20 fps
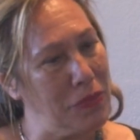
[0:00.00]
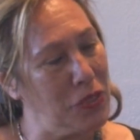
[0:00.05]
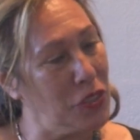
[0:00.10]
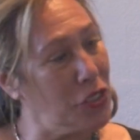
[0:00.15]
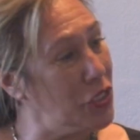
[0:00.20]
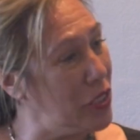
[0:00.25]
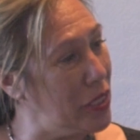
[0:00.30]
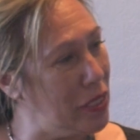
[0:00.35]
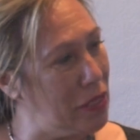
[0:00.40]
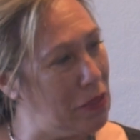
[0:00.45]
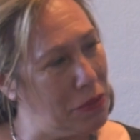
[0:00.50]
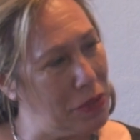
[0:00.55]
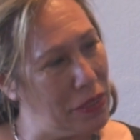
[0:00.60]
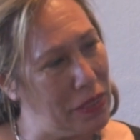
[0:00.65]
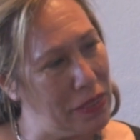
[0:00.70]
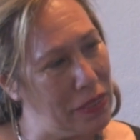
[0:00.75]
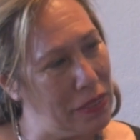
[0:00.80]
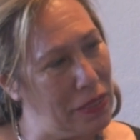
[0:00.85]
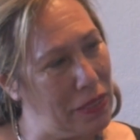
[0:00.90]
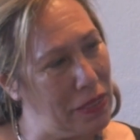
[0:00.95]

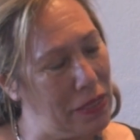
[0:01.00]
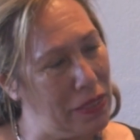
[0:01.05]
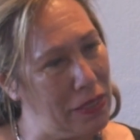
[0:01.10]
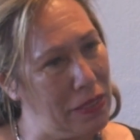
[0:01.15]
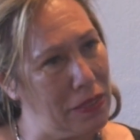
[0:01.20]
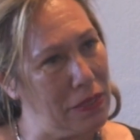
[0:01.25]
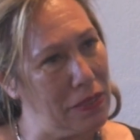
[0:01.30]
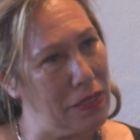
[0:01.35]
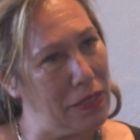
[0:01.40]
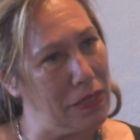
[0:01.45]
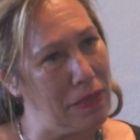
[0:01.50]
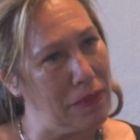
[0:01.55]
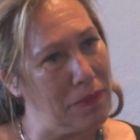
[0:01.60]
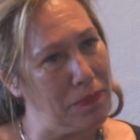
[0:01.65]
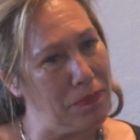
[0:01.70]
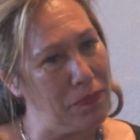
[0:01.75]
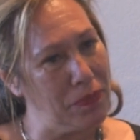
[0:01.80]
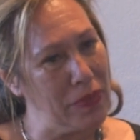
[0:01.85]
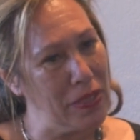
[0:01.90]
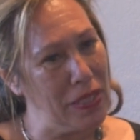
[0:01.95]
sharing. And
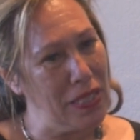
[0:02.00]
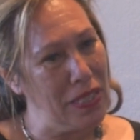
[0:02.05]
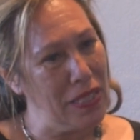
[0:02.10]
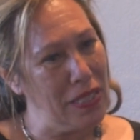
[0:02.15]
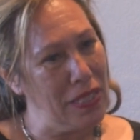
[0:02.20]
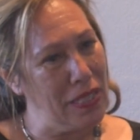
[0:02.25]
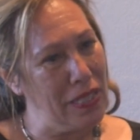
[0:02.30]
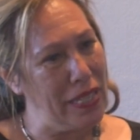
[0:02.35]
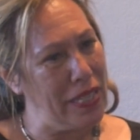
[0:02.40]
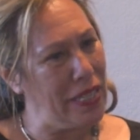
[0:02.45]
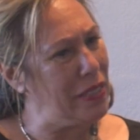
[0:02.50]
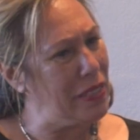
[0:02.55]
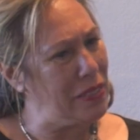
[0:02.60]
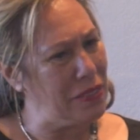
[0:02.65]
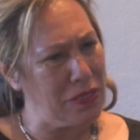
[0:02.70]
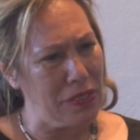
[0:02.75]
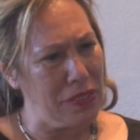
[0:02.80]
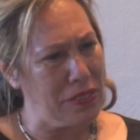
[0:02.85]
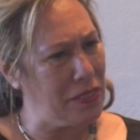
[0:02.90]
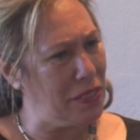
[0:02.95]
and
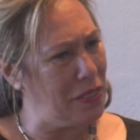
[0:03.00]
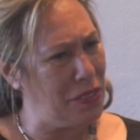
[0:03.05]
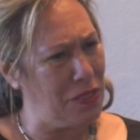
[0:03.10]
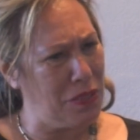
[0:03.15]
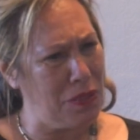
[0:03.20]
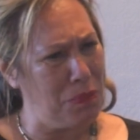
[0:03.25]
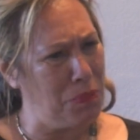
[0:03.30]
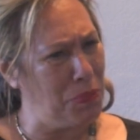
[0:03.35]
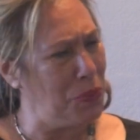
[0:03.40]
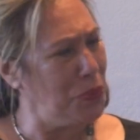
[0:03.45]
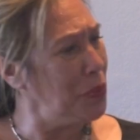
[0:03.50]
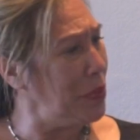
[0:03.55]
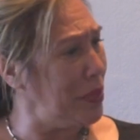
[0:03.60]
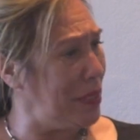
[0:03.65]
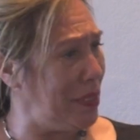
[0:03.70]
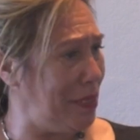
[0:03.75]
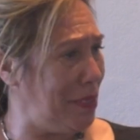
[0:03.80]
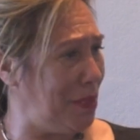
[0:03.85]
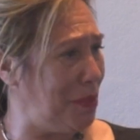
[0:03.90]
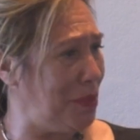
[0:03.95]
as I said to the
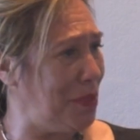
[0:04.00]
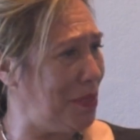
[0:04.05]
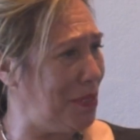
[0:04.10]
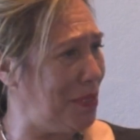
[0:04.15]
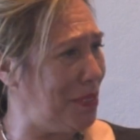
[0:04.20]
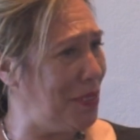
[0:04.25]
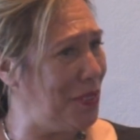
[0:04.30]
boys,